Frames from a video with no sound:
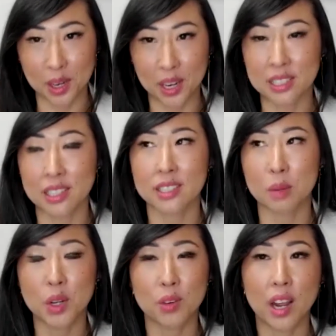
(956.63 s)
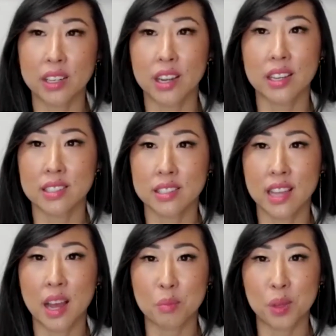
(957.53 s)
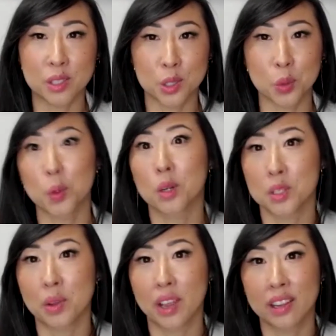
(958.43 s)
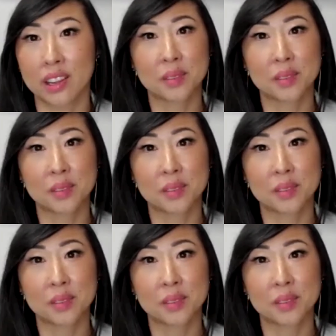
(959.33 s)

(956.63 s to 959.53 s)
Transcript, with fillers: And that somebody recognizes that means the world to me.